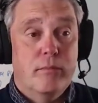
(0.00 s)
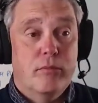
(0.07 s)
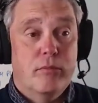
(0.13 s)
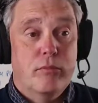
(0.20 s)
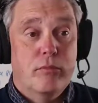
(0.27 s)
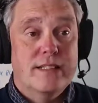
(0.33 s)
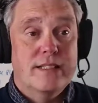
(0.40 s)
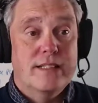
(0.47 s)

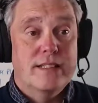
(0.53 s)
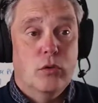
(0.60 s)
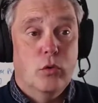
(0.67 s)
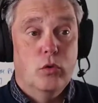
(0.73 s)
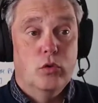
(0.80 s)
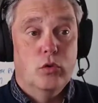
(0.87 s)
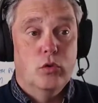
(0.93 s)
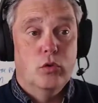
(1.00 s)
products and
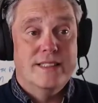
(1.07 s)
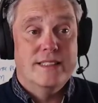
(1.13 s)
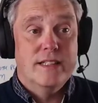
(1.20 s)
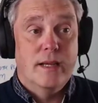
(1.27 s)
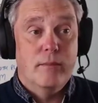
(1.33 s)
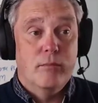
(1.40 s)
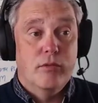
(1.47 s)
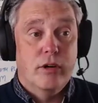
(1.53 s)
all
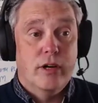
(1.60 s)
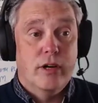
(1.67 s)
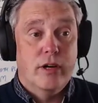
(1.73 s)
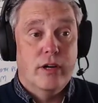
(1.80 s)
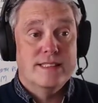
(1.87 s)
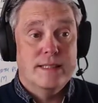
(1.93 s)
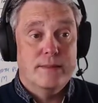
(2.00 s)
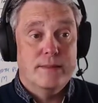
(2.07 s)
29
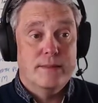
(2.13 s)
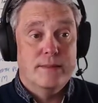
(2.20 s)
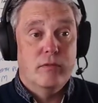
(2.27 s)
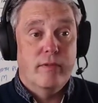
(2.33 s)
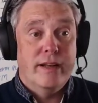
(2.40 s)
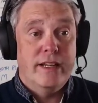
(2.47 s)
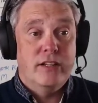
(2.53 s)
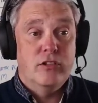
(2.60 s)
products seem to be
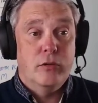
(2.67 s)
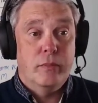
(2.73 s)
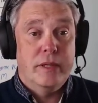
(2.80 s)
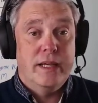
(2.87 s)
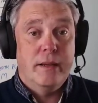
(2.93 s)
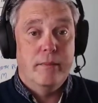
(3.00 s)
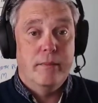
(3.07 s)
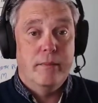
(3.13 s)
ready to
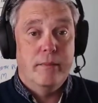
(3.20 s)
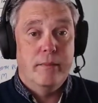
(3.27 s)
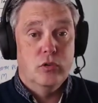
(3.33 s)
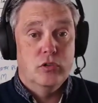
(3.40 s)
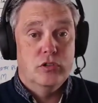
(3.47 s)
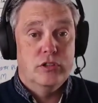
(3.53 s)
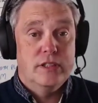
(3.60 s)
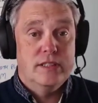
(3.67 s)
be
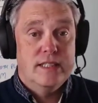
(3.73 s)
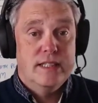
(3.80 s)
imported.